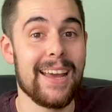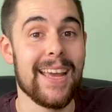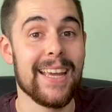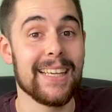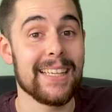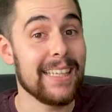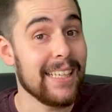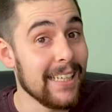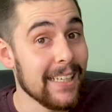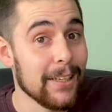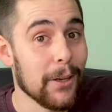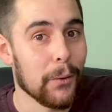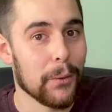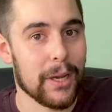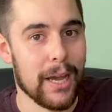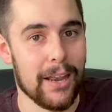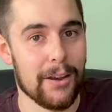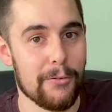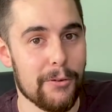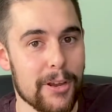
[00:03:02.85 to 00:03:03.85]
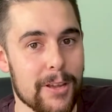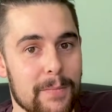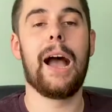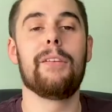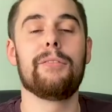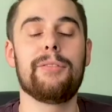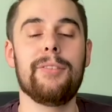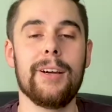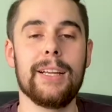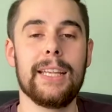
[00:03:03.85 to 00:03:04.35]
a kilocalorie.
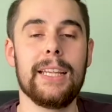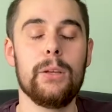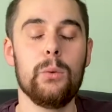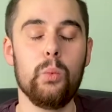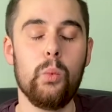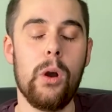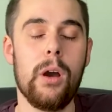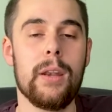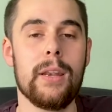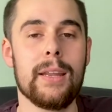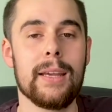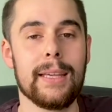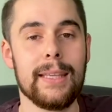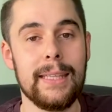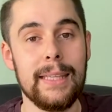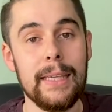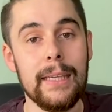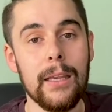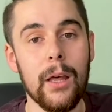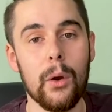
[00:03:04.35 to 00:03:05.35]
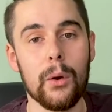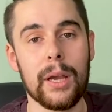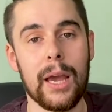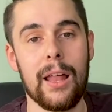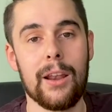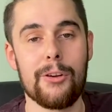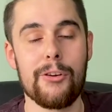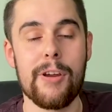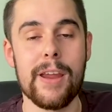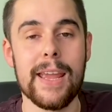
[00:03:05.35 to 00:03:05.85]
And finally, 1
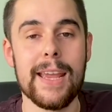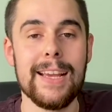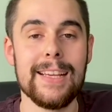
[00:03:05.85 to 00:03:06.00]
kilocalorie